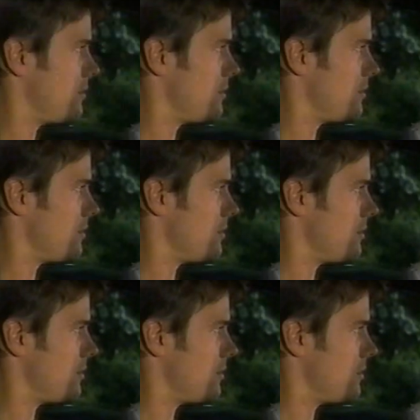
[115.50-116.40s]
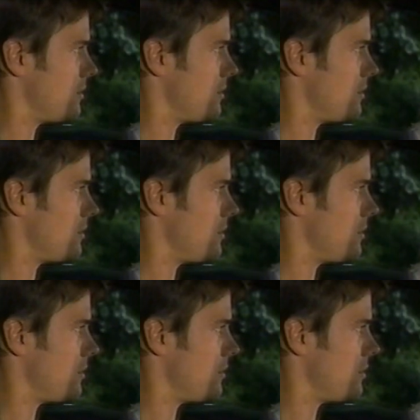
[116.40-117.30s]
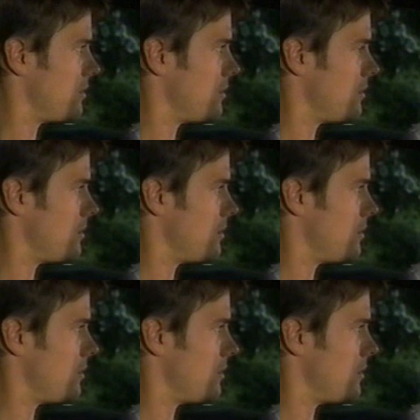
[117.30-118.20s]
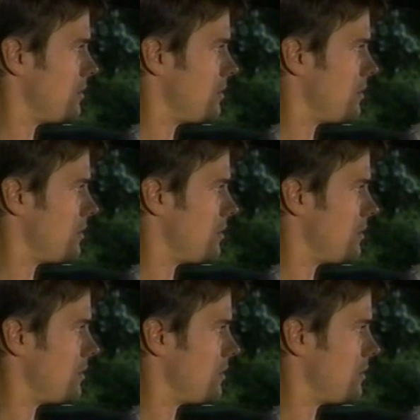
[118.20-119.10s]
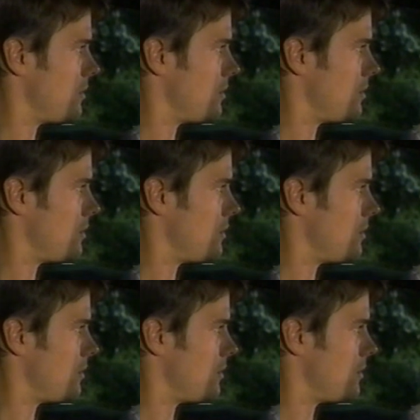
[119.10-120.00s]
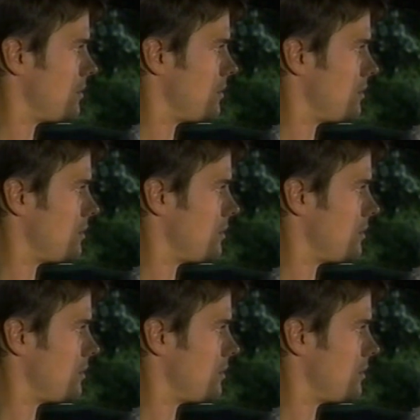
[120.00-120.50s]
(silent)